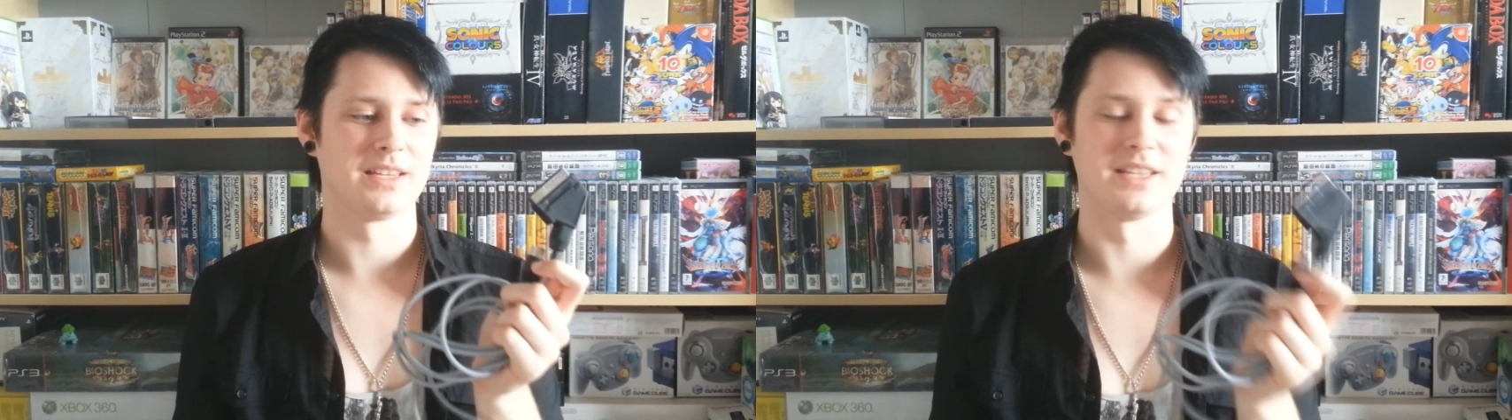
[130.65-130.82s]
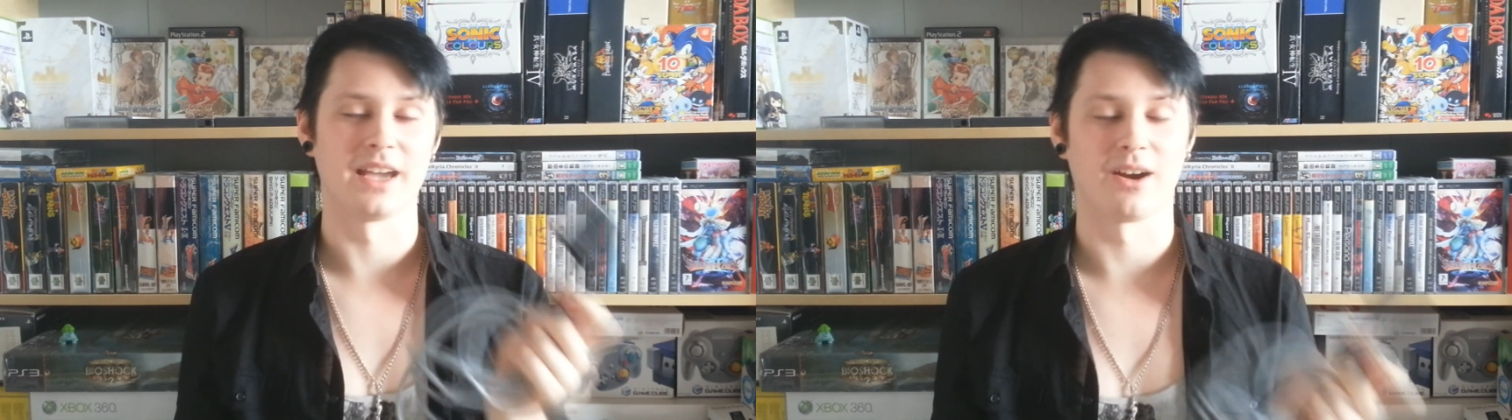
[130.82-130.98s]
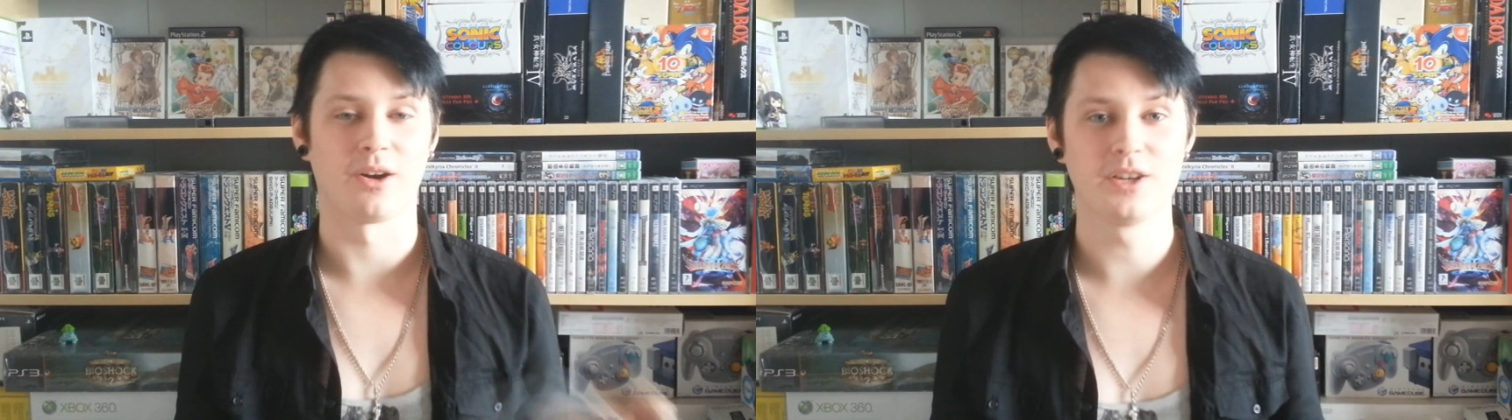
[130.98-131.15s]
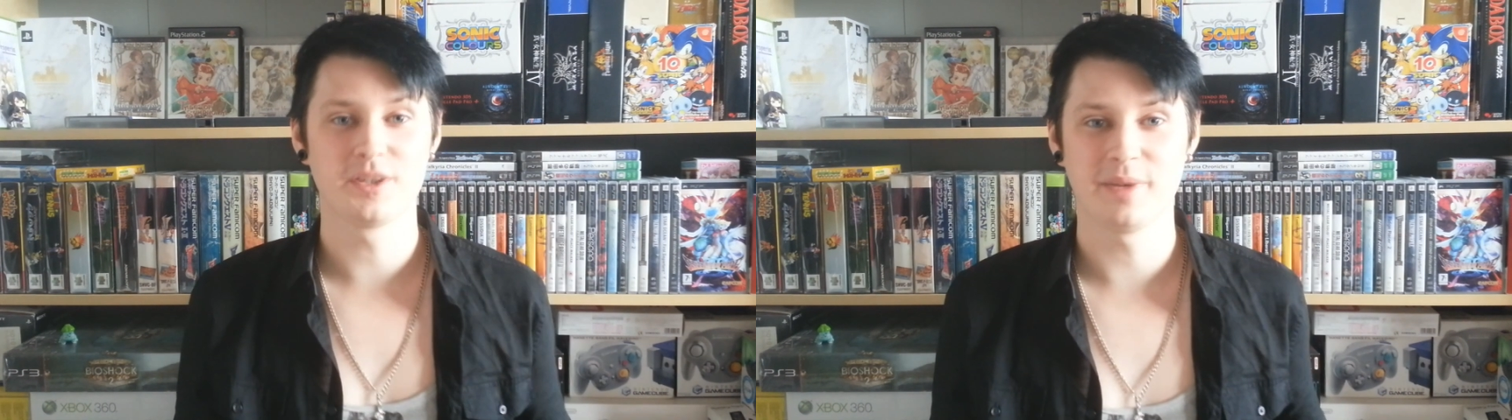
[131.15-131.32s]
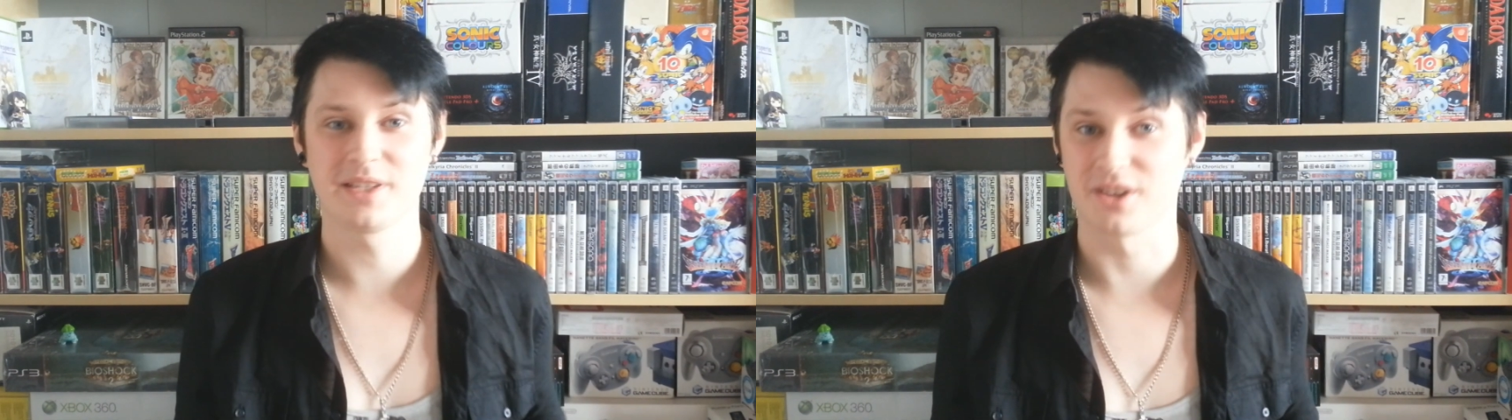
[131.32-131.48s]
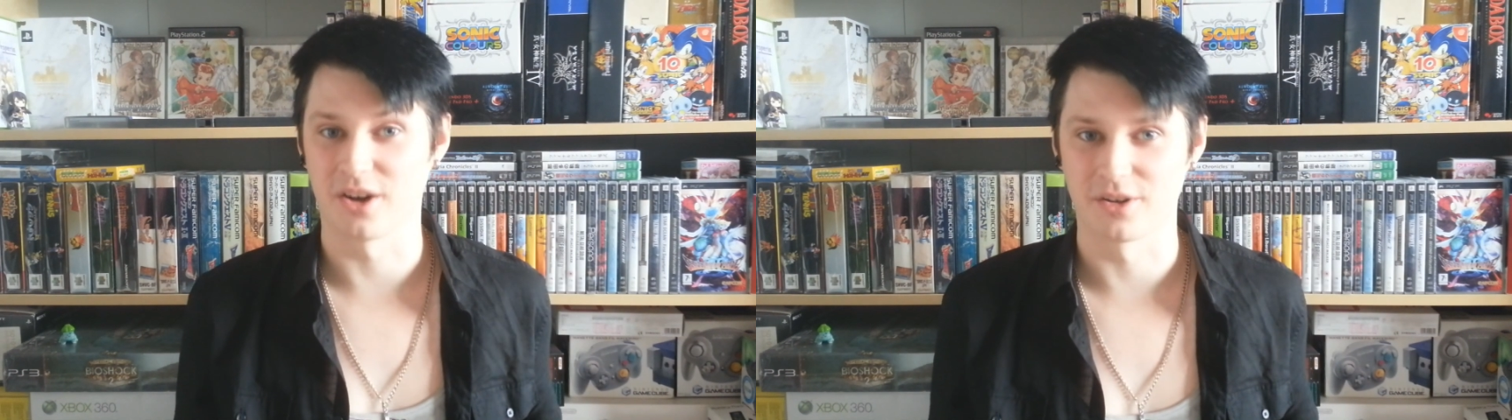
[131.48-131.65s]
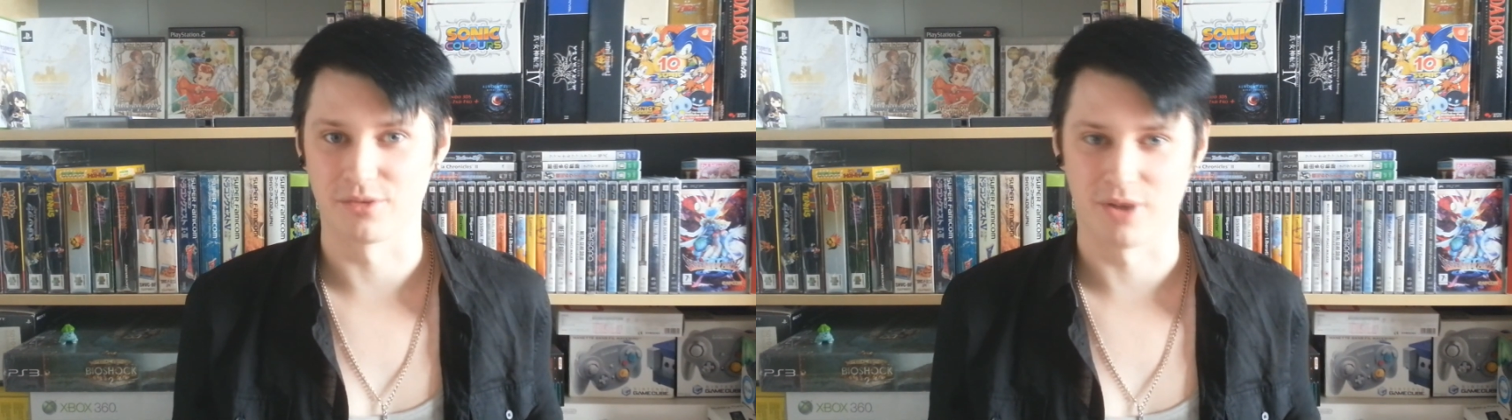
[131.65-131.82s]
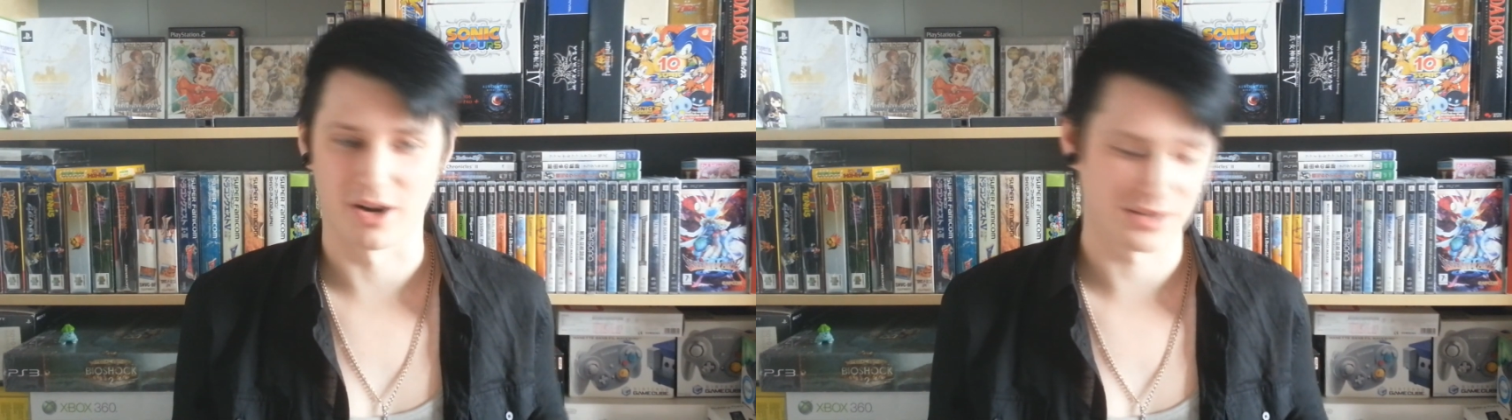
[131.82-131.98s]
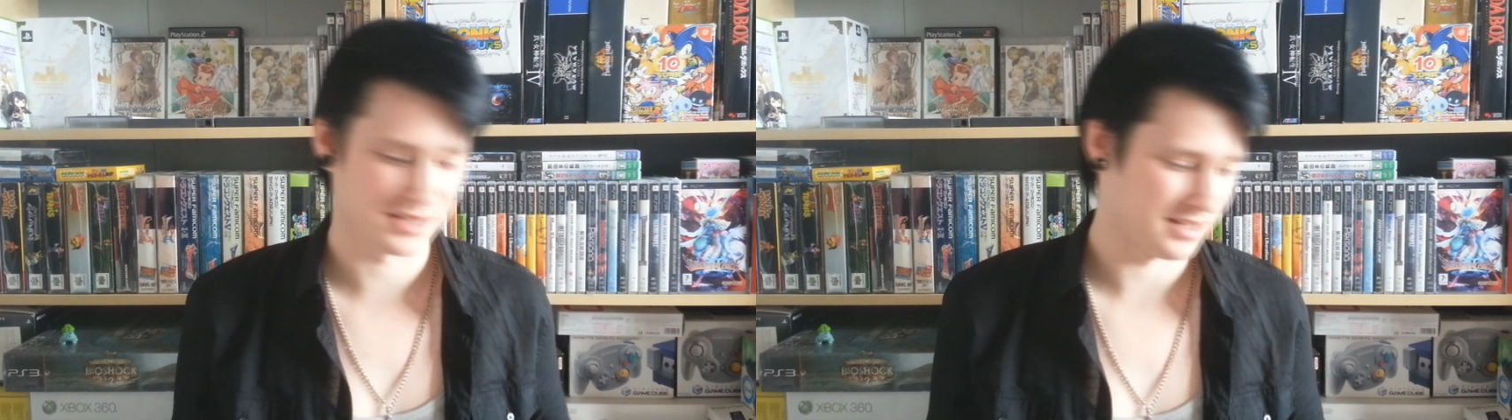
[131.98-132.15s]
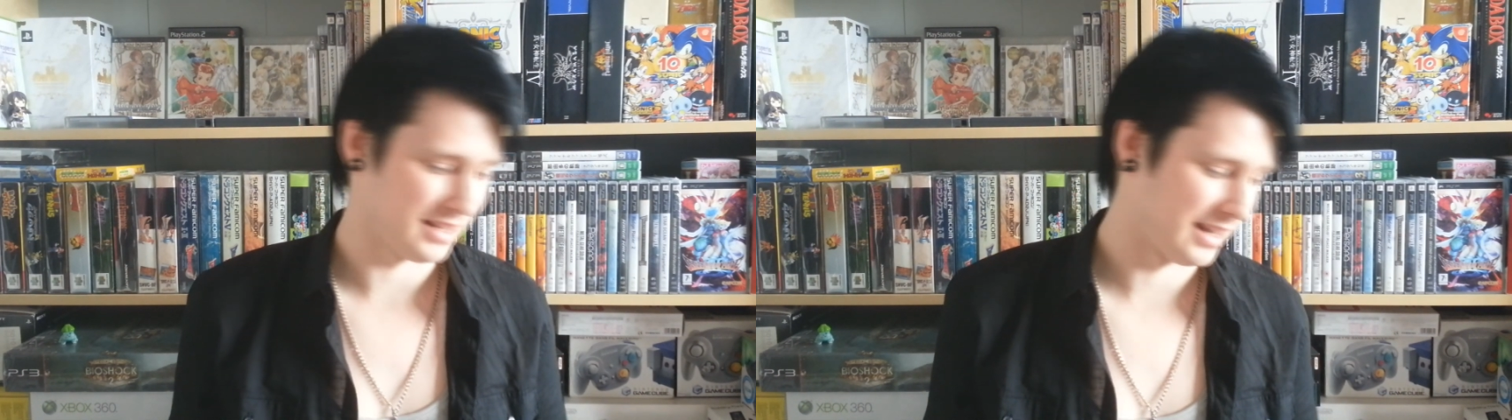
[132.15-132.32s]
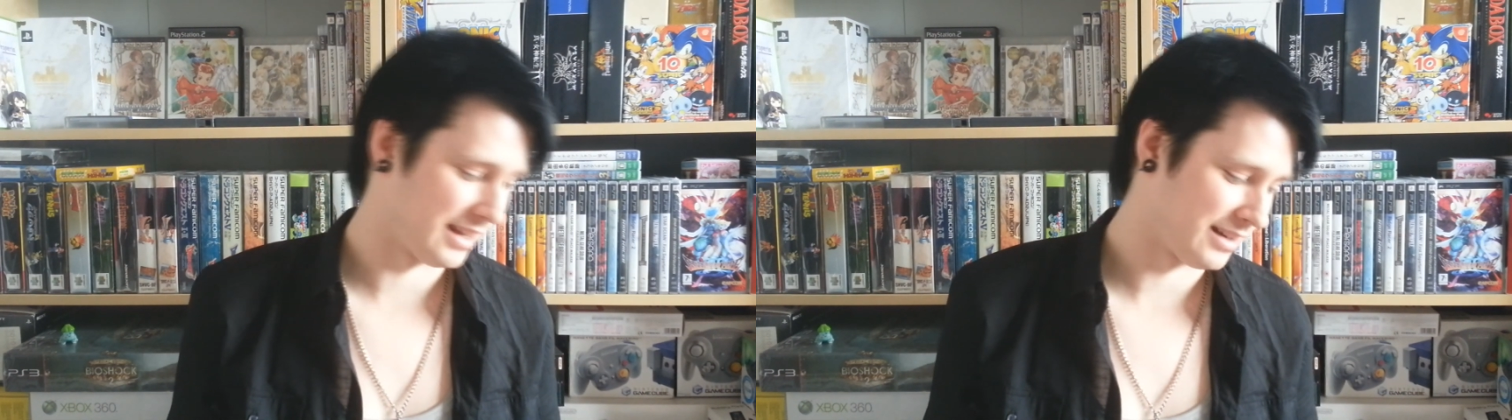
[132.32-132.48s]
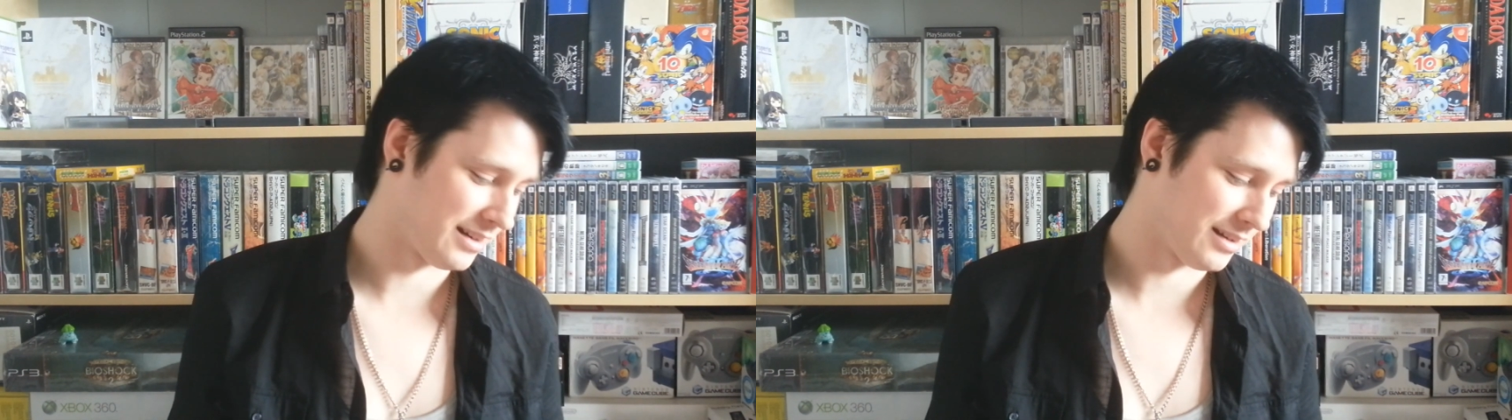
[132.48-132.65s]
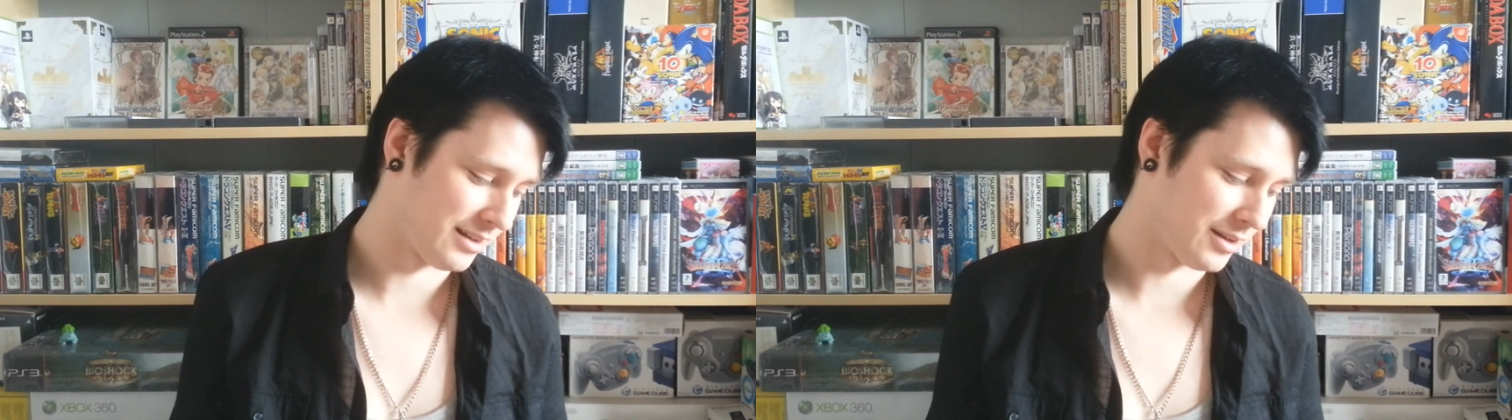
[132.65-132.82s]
yeah, RGB SCART rocks. And